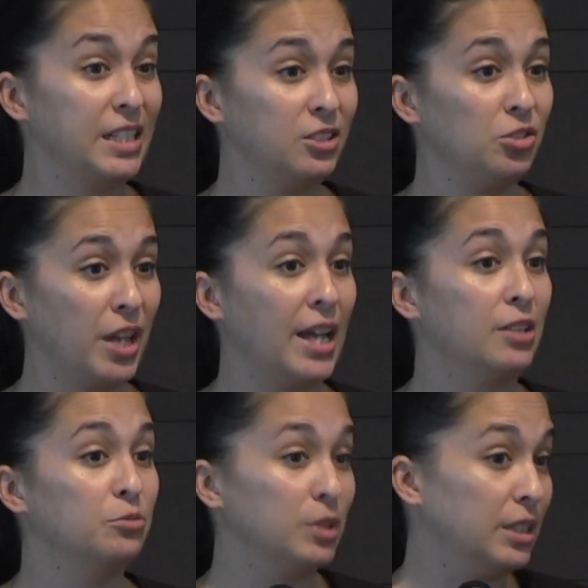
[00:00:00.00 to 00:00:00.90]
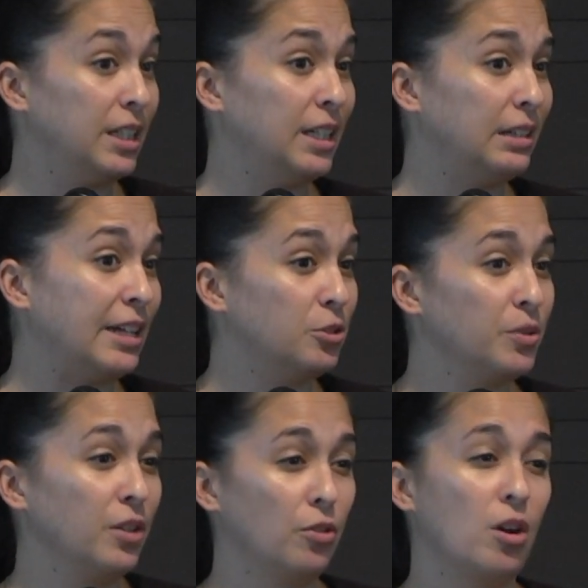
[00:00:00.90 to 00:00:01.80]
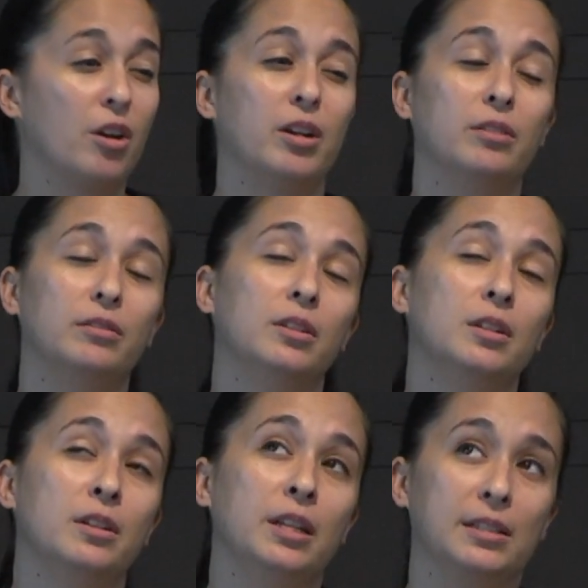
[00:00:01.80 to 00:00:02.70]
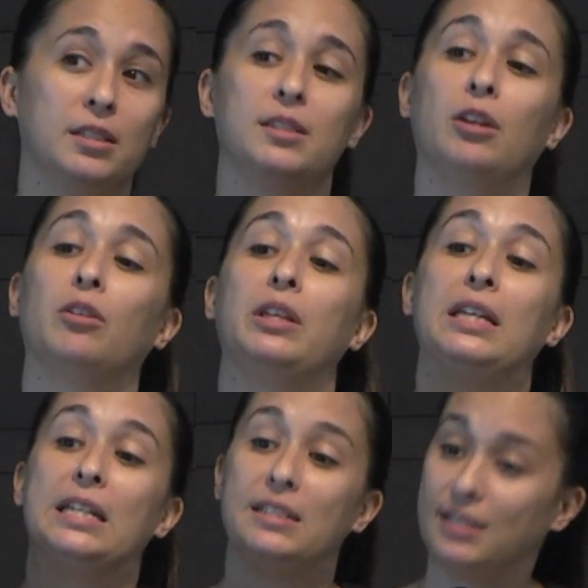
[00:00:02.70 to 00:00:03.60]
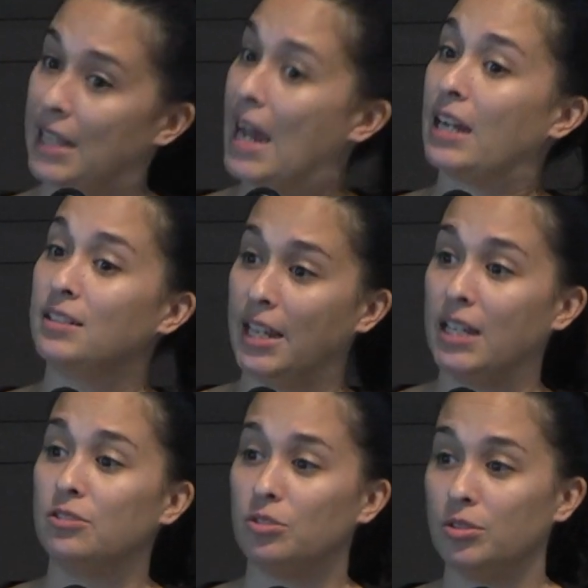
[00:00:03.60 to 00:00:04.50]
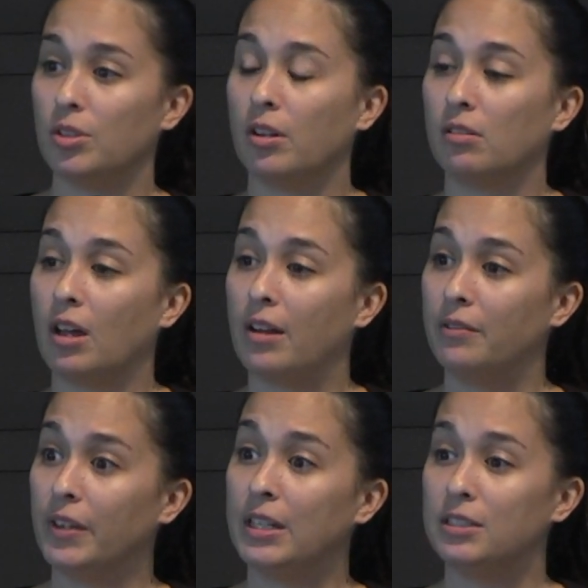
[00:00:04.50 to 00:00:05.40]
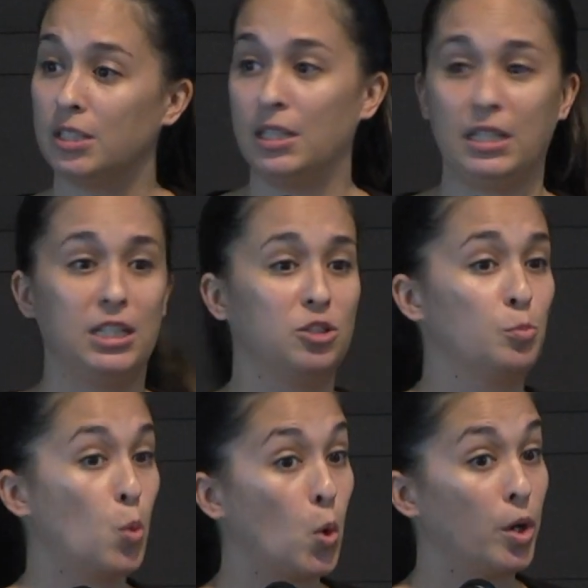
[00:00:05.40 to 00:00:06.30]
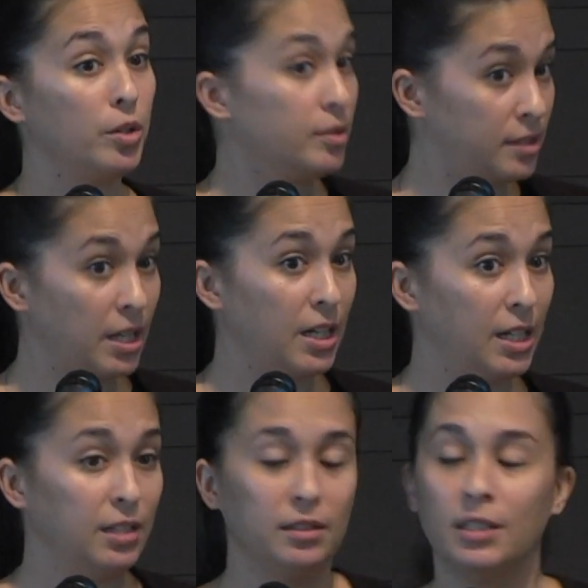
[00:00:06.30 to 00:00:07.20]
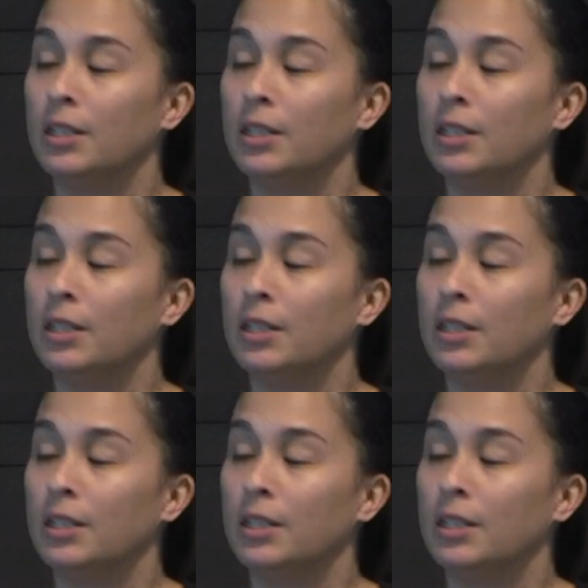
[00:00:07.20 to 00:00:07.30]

You can't really, I don't think there are necessarily exact answers on a lot of it. It needs more study.